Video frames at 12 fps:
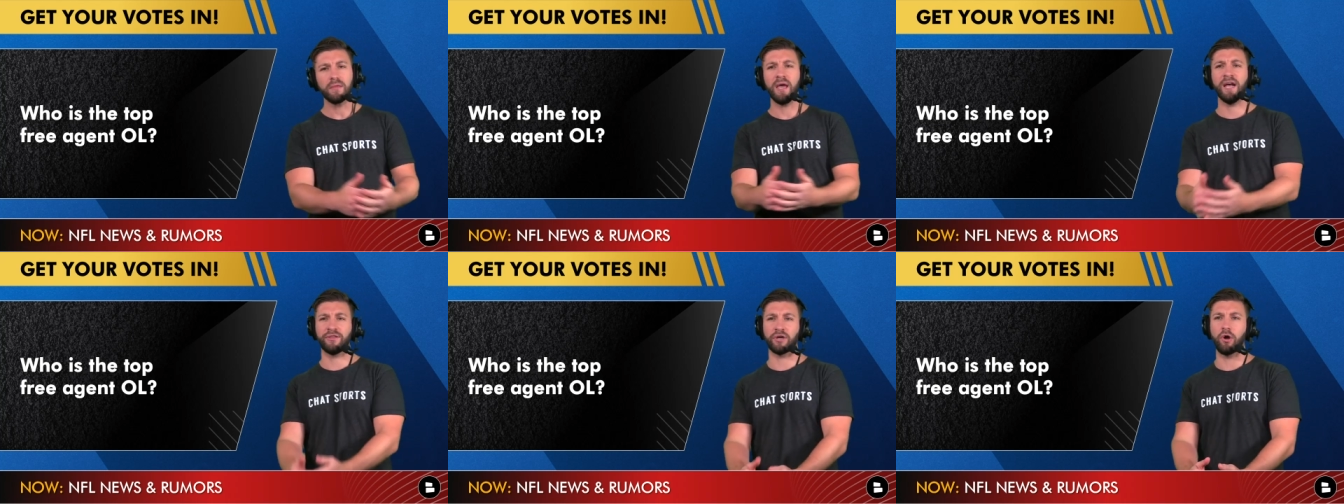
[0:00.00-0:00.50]

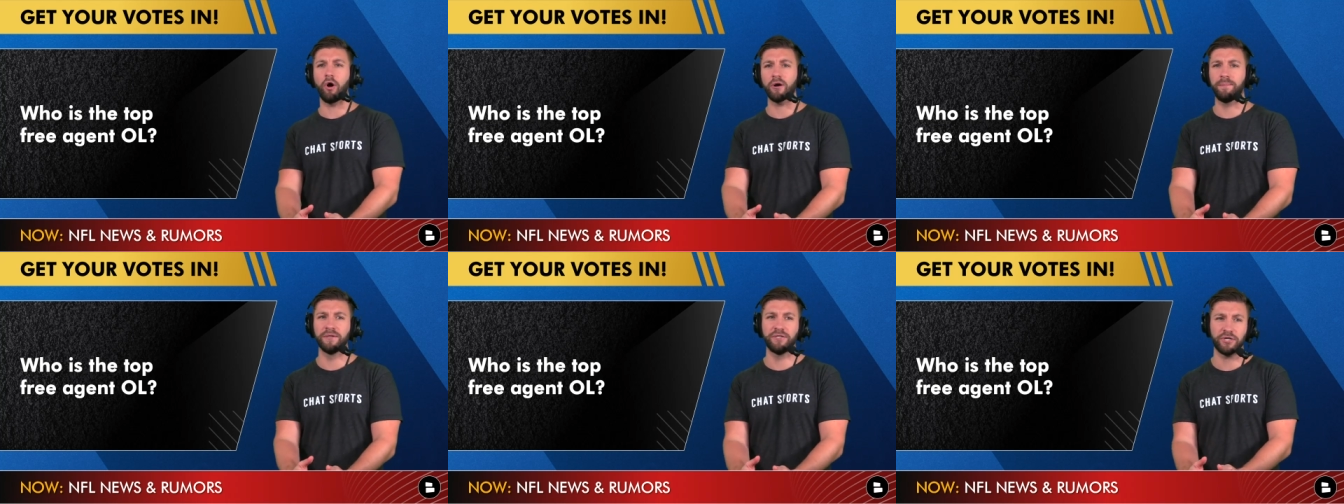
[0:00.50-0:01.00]
at the
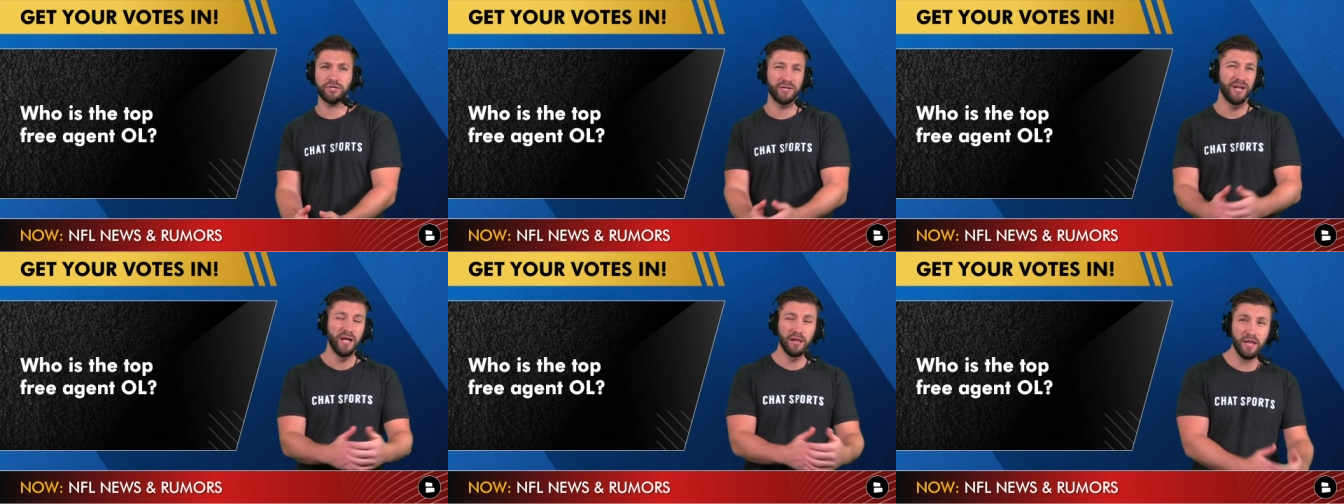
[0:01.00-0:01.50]
guard position,
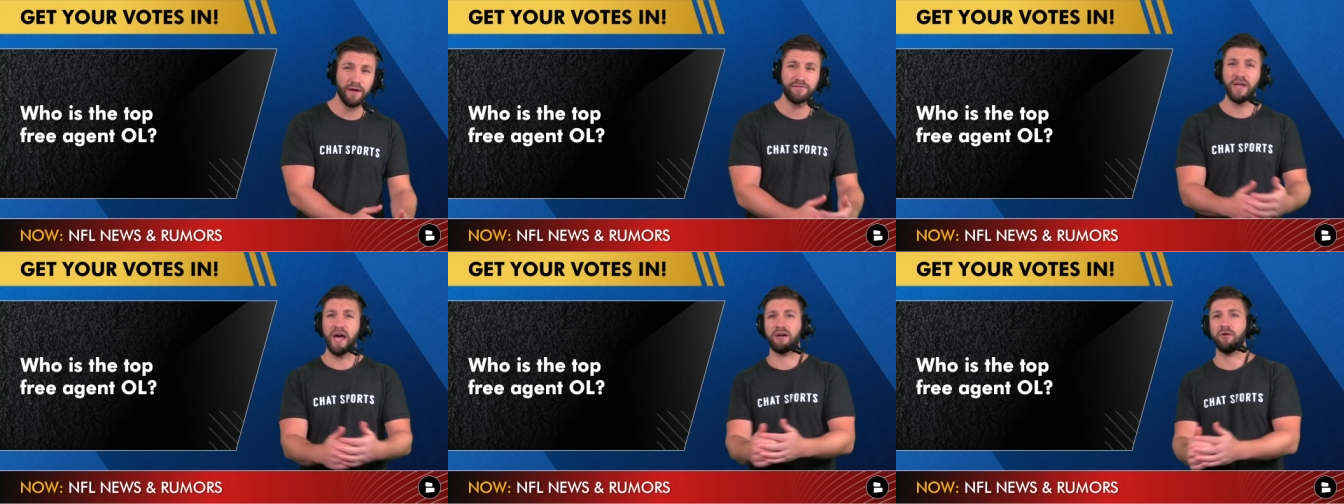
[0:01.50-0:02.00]
left
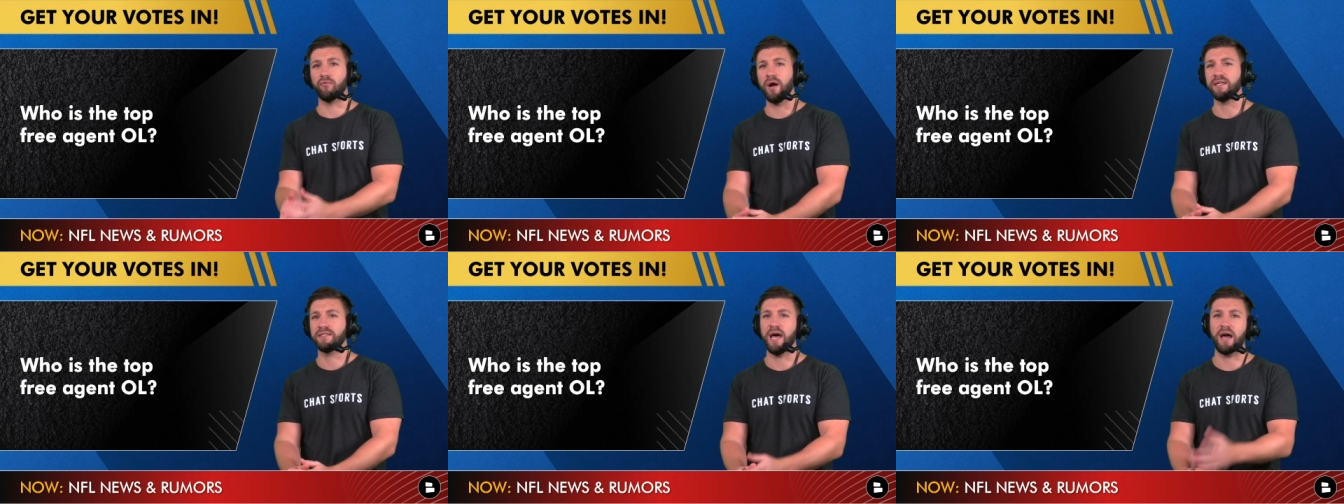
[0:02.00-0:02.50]
tackle,
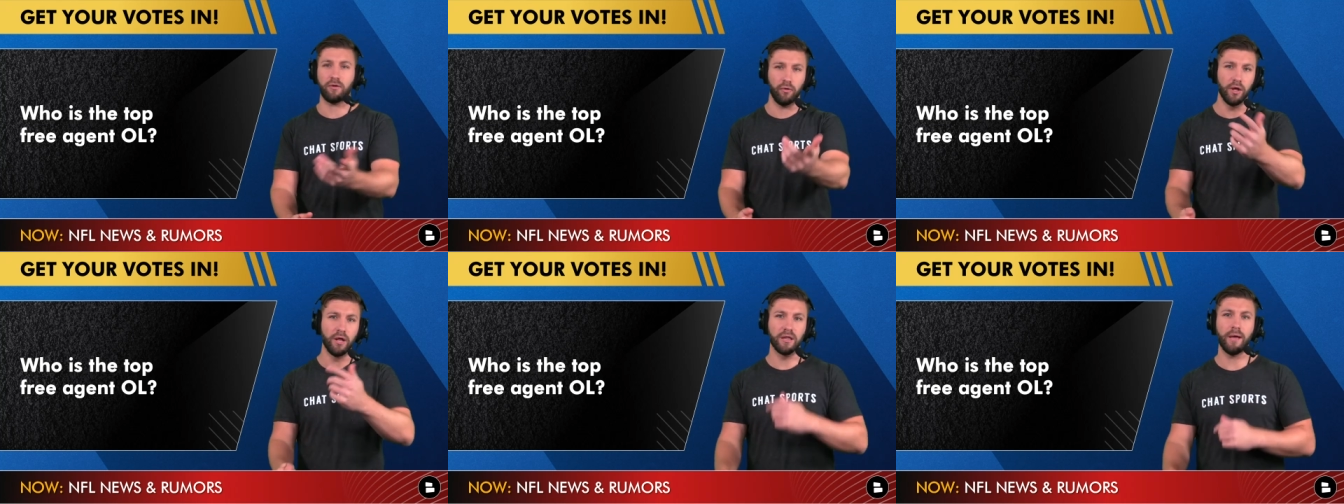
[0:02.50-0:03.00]
right tackle.
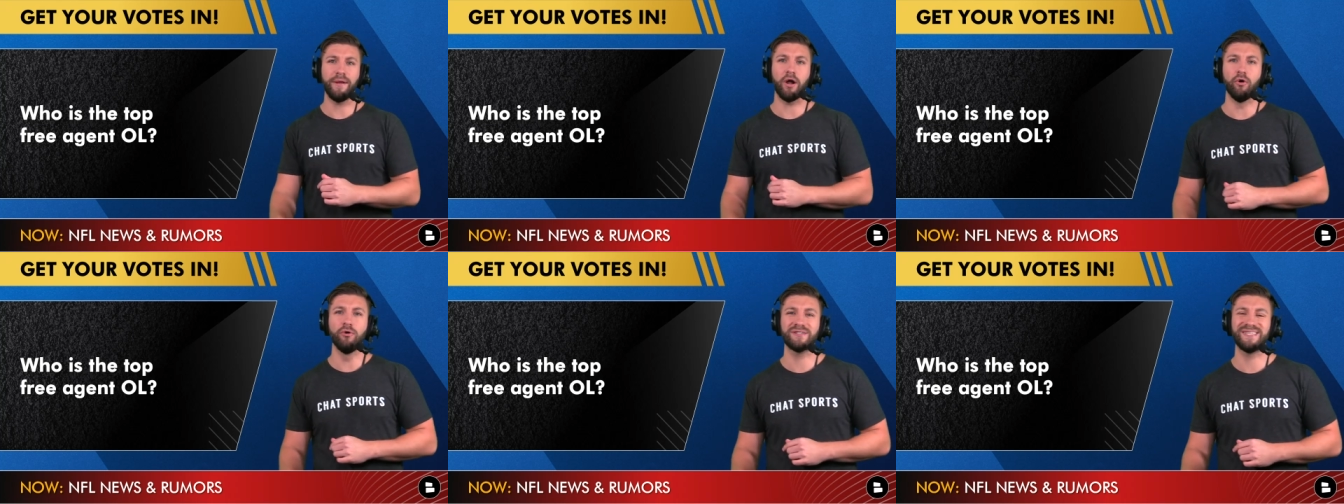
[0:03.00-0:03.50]
Let me know
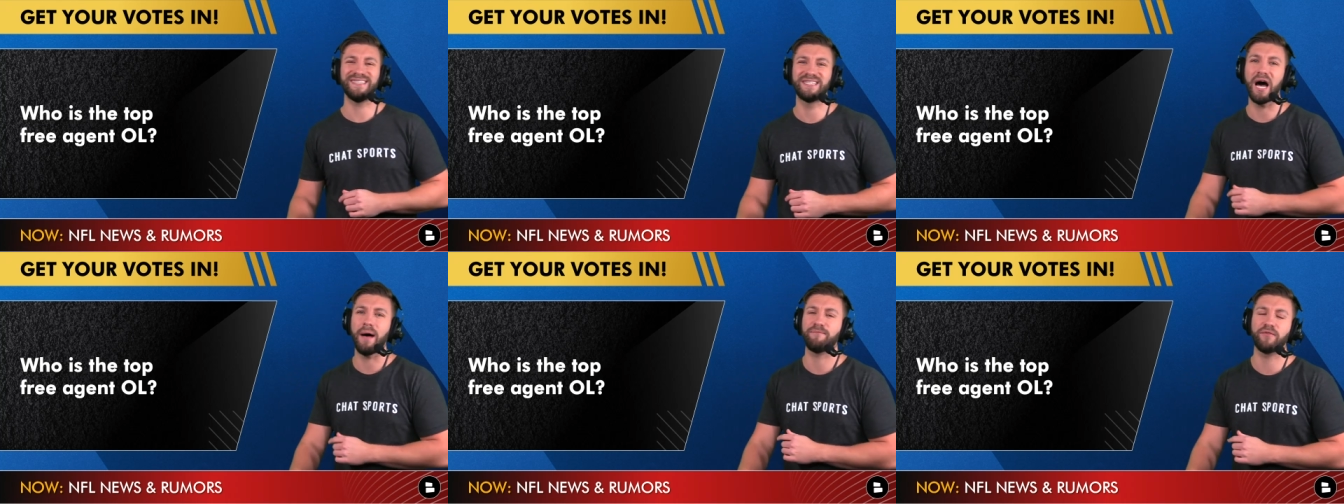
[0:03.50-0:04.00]
who is the
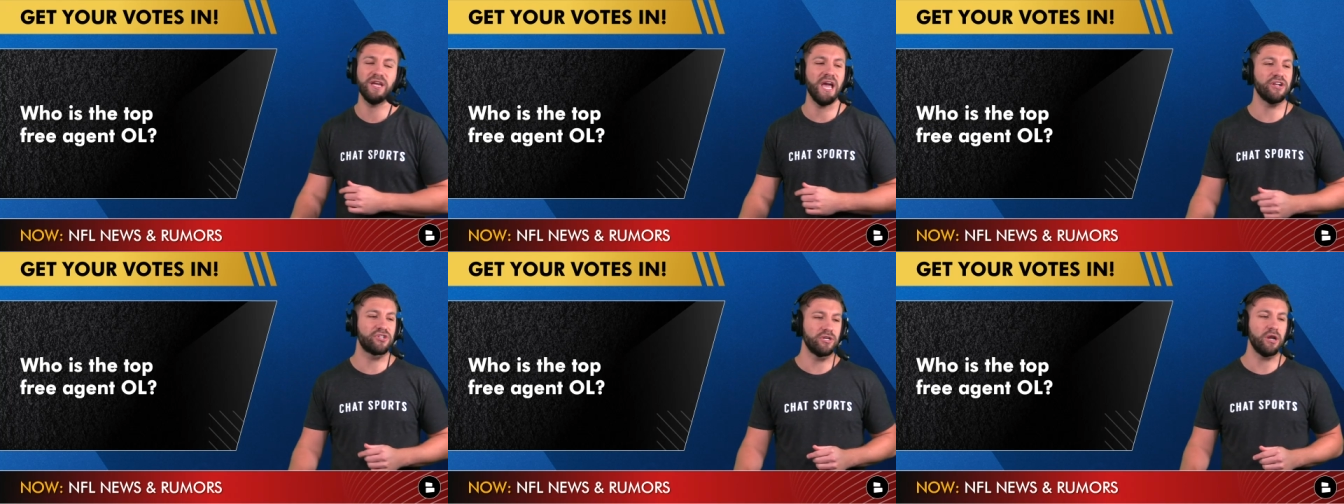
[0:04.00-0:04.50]
top free
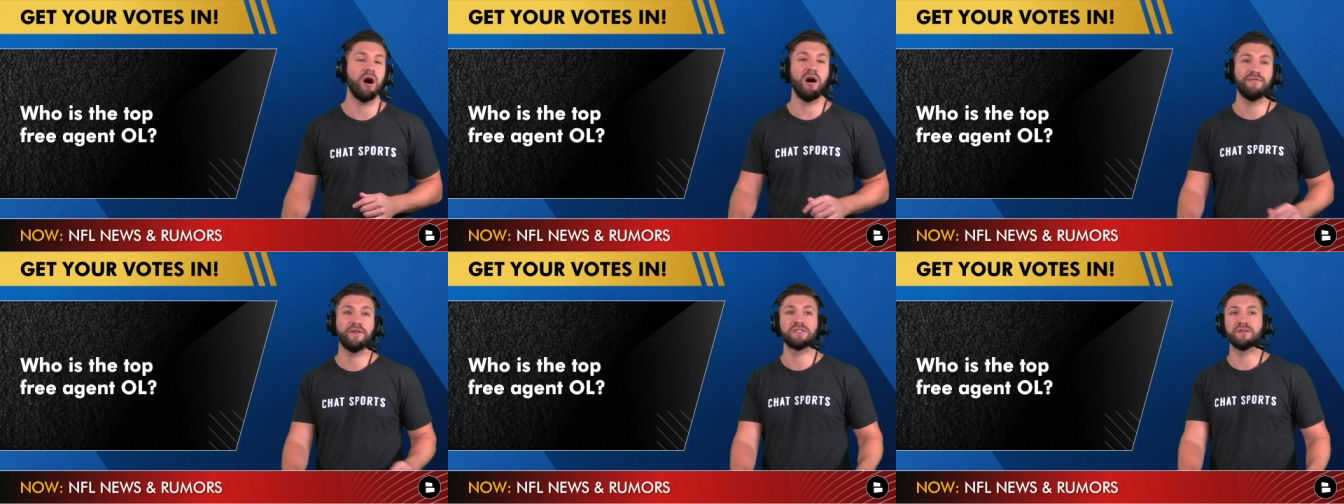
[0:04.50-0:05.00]
agent
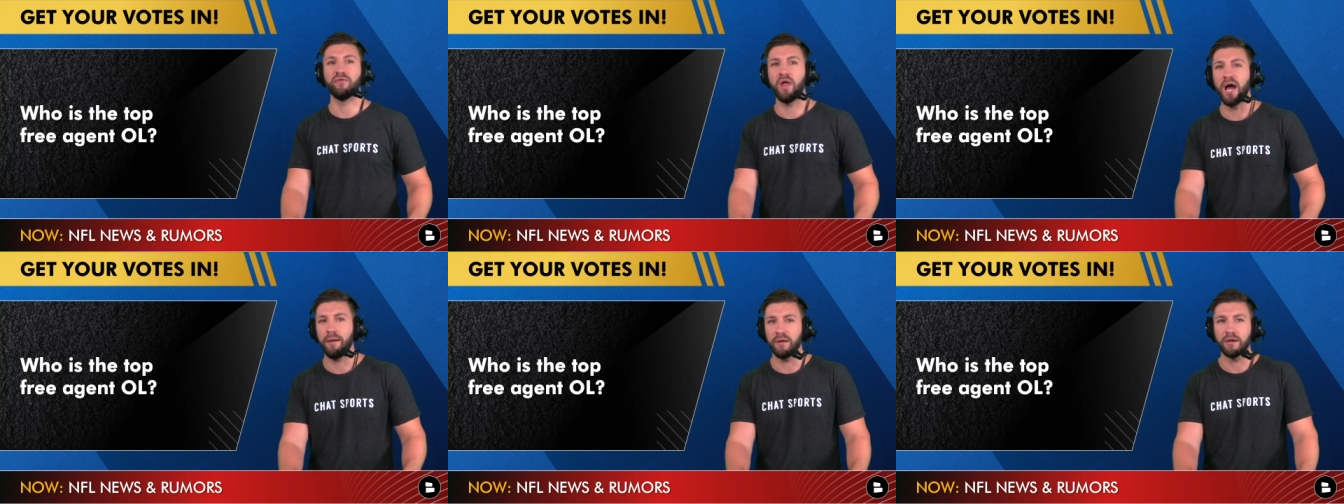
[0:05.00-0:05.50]
offensive
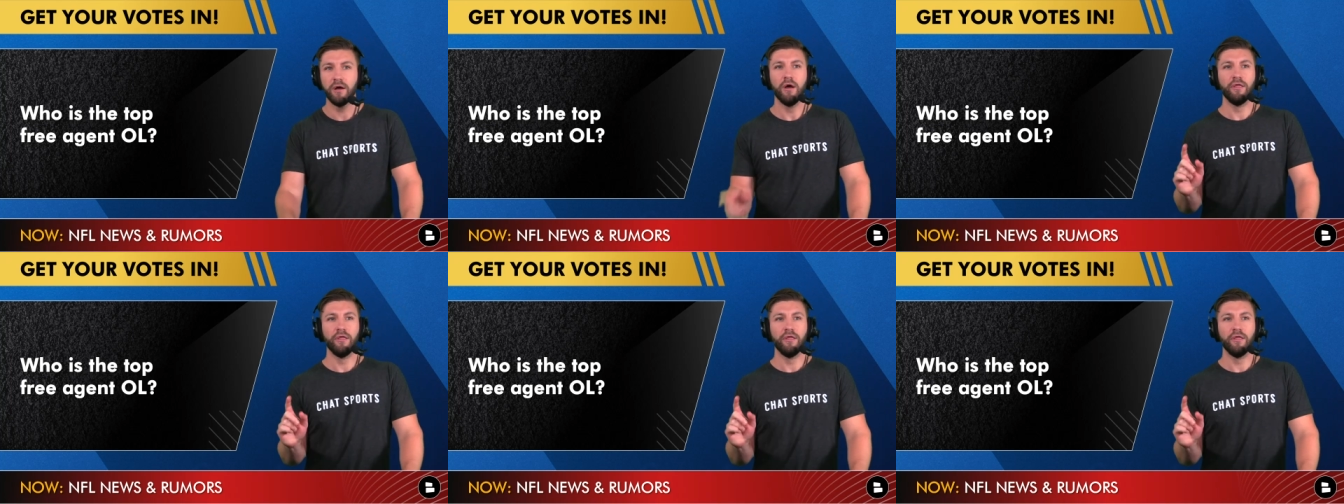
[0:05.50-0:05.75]
lineman.